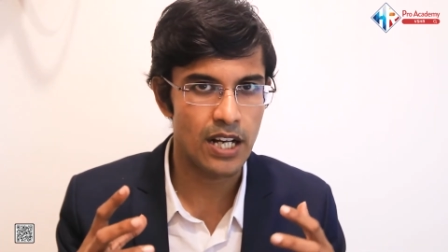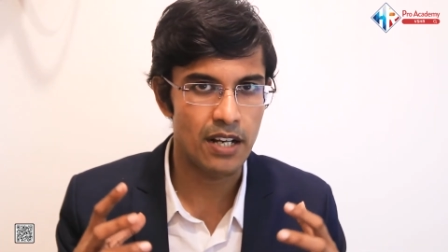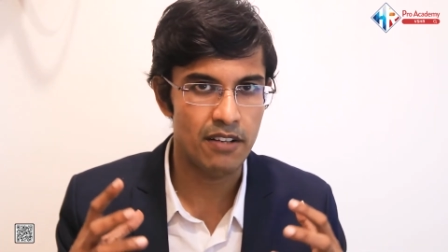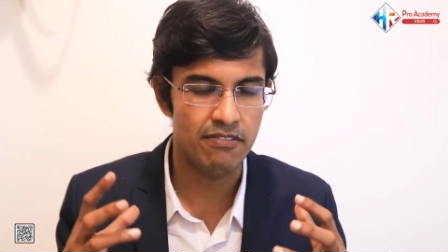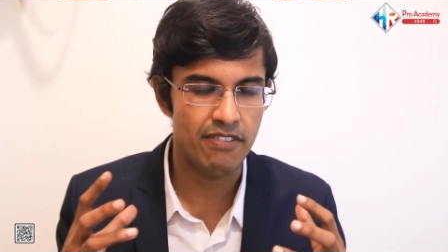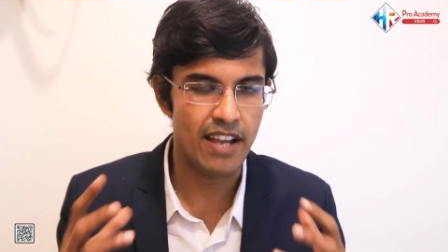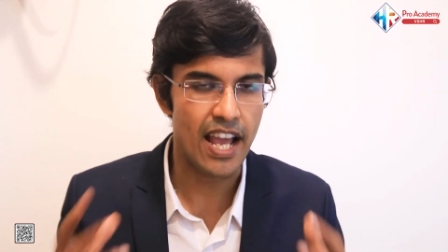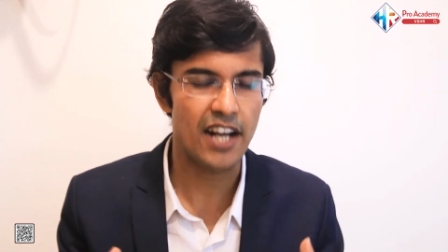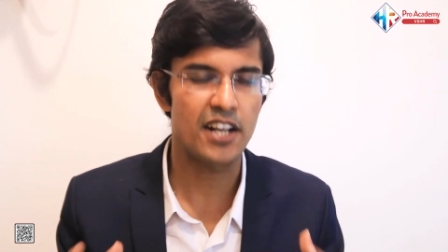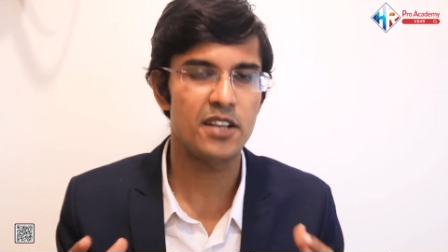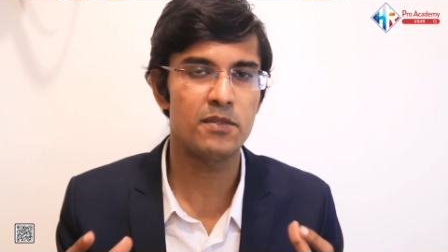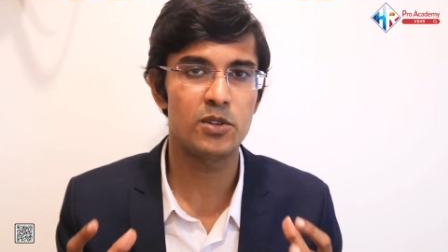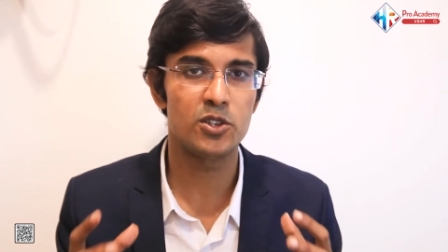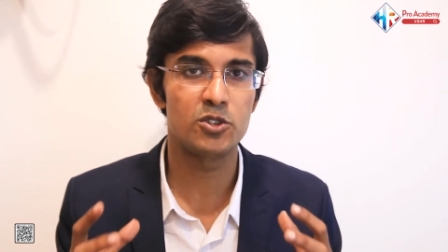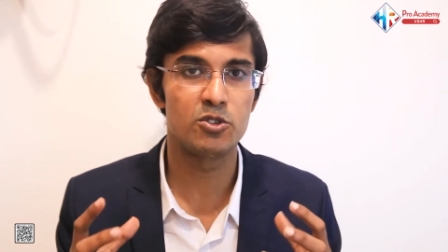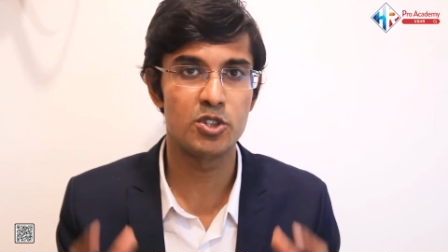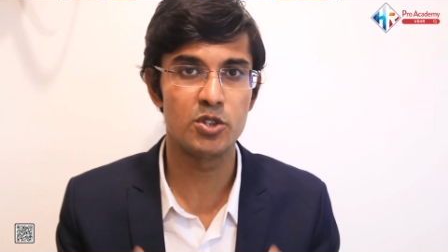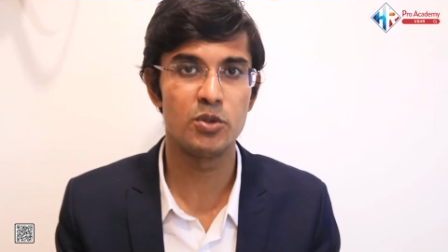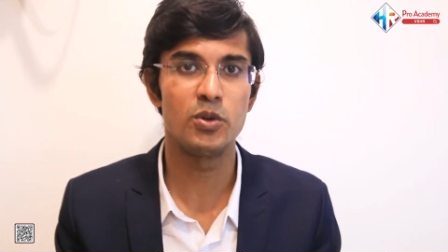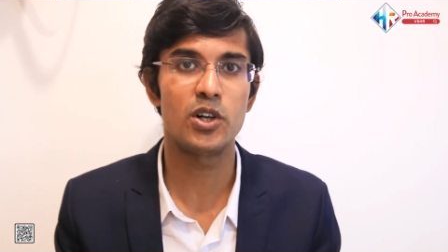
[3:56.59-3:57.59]
variable
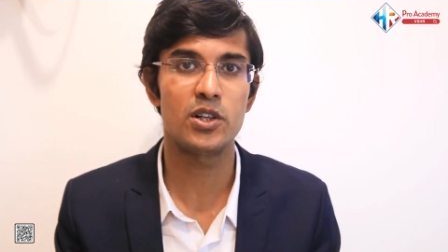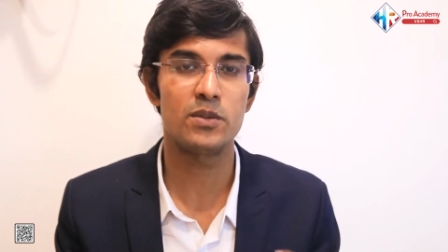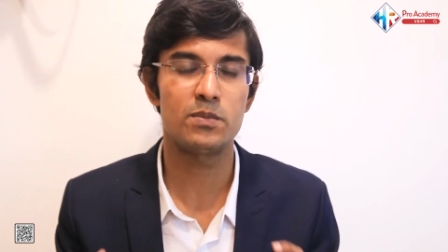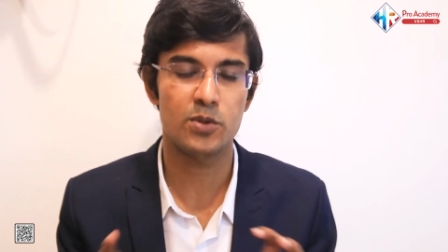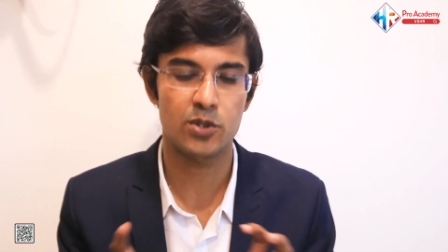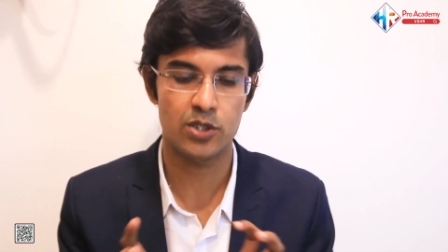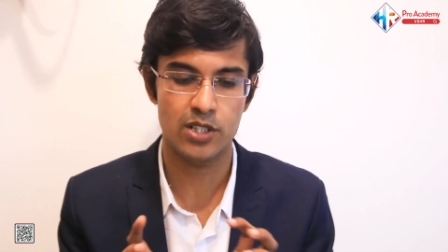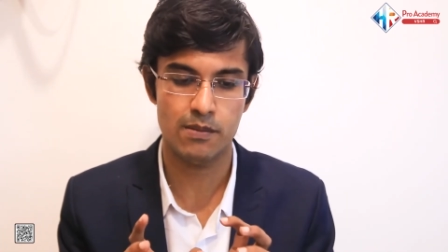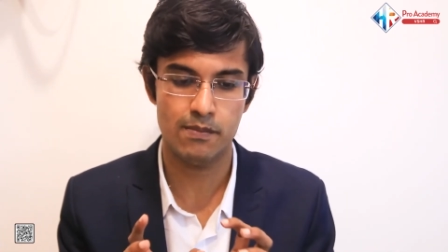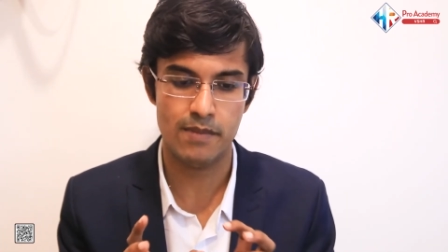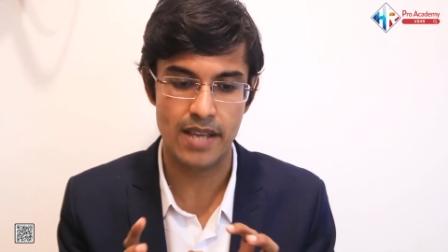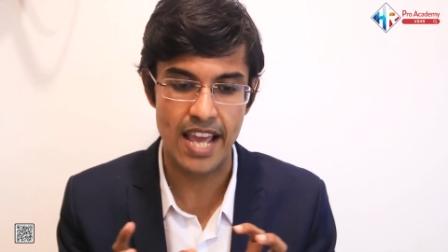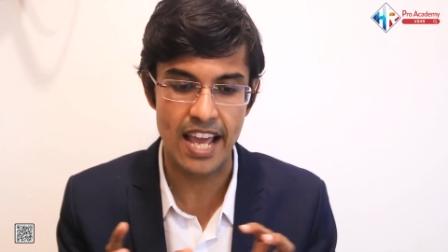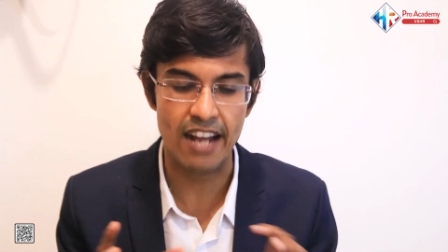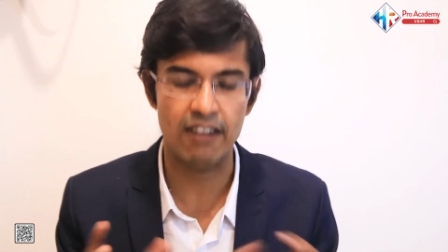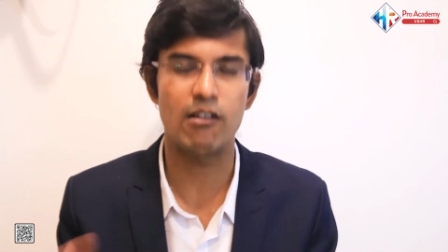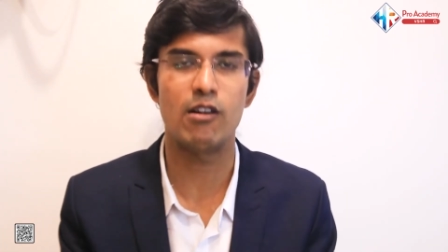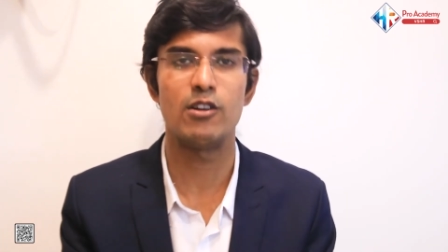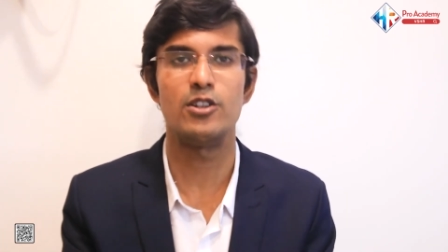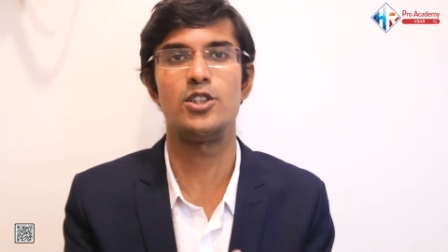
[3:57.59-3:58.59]
reward program
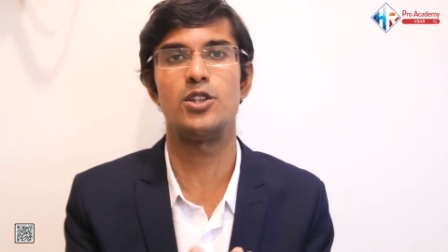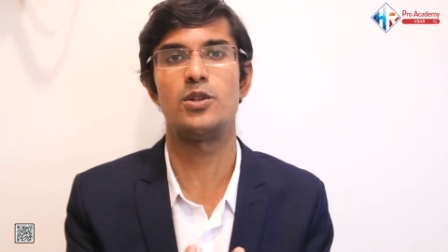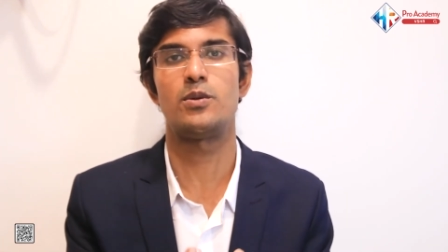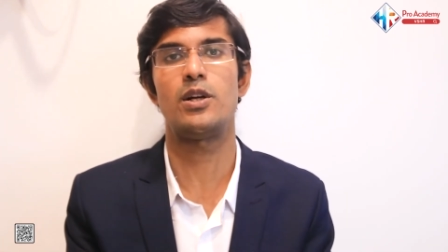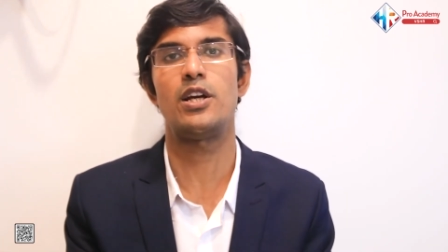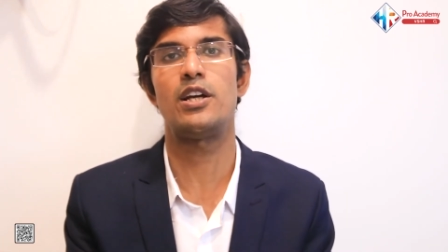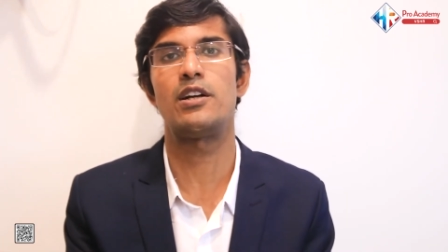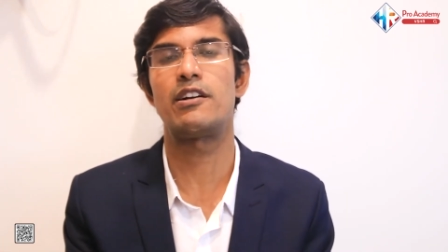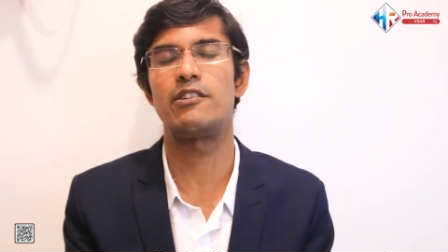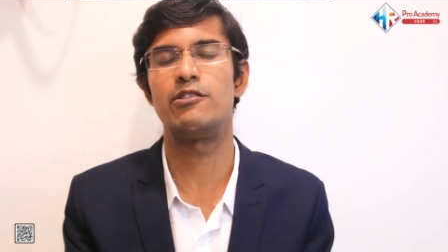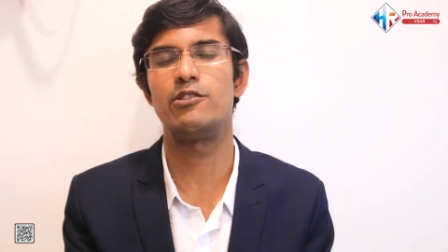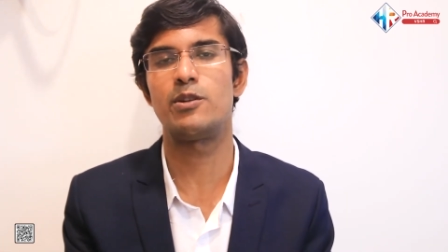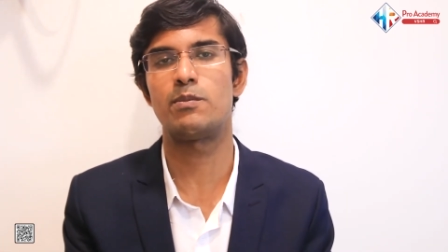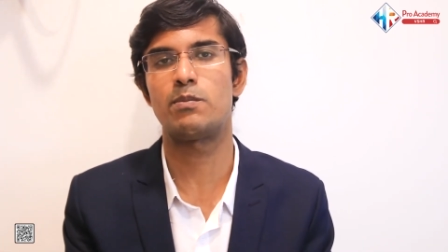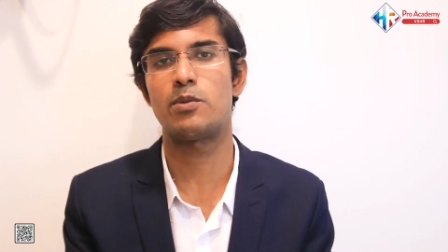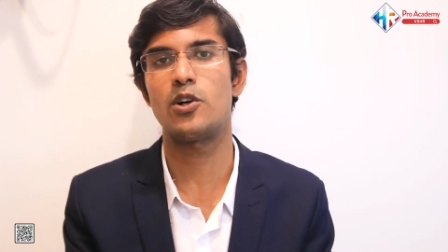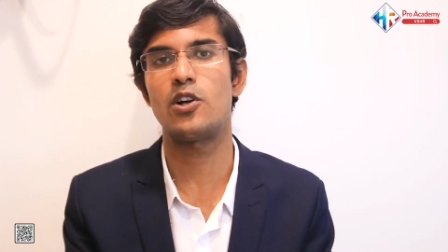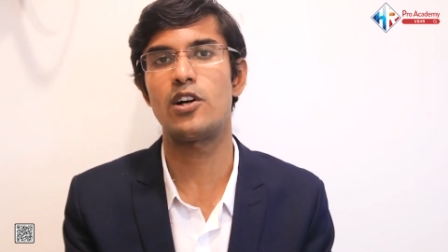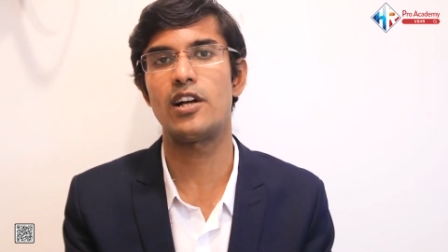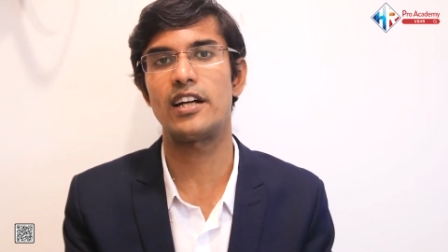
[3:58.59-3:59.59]
around your
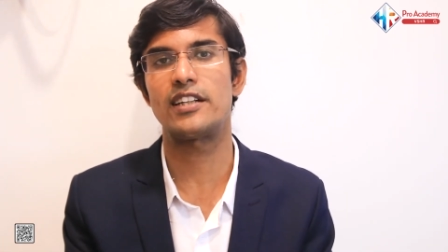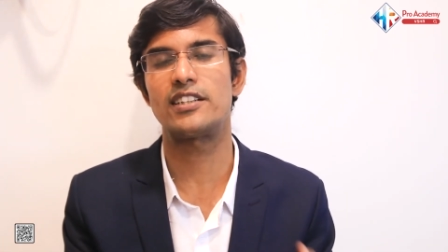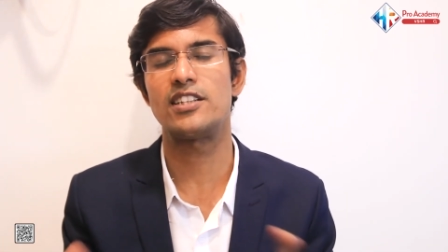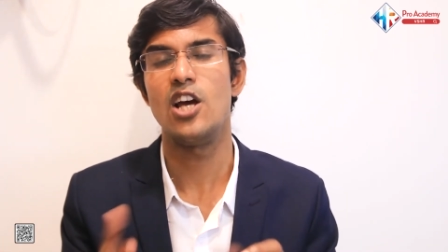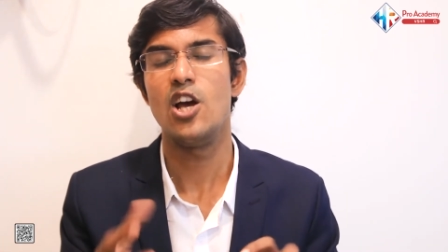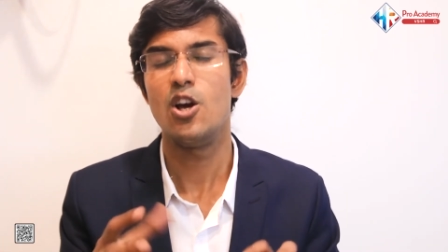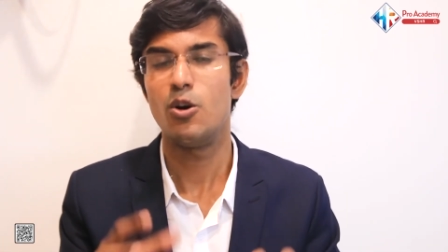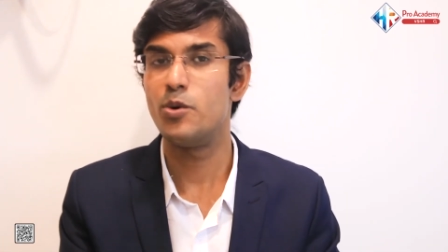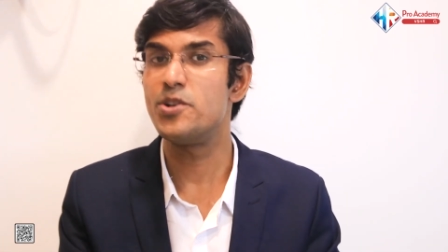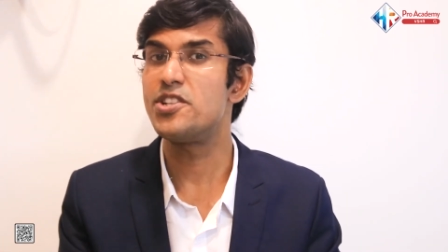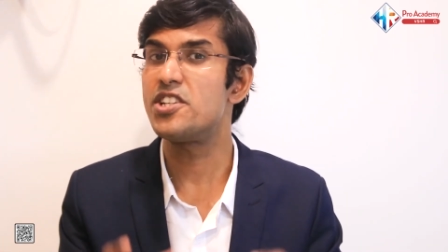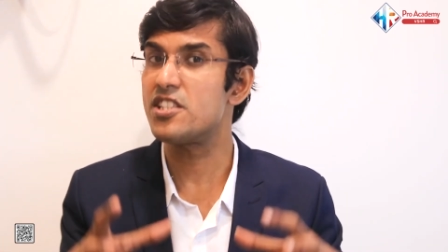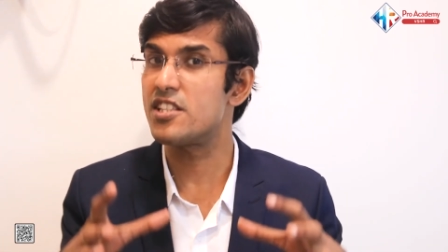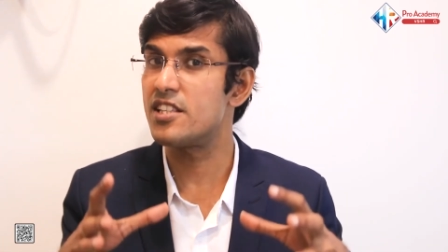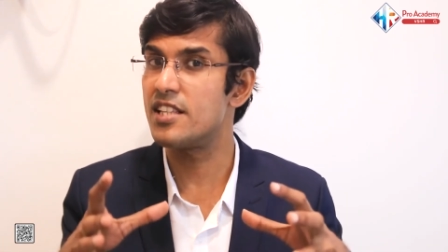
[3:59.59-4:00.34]
product, which is